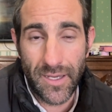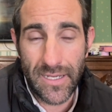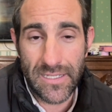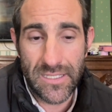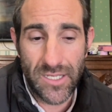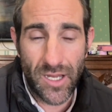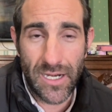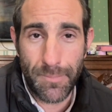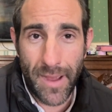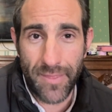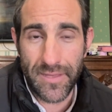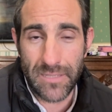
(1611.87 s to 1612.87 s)
He's certainly
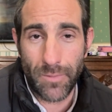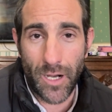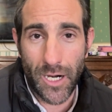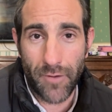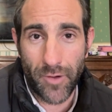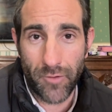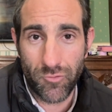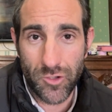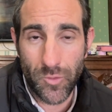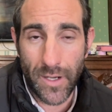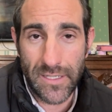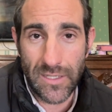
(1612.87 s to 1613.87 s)
better than this mark of
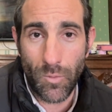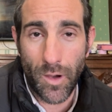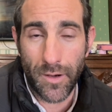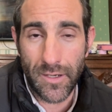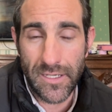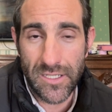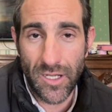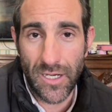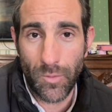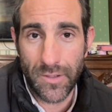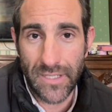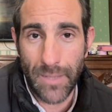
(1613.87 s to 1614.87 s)
121, and he's
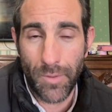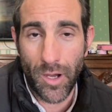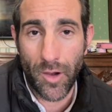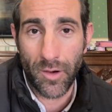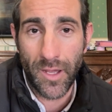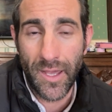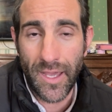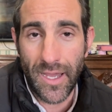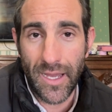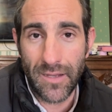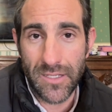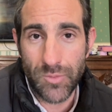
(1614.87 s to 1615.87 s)
certainly one to keep an eye on
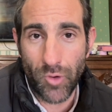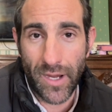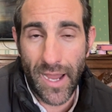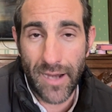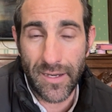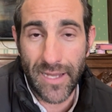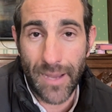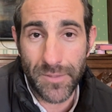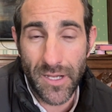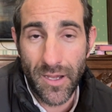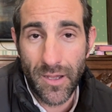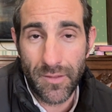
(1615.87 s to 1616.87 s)
in the spring handicaps.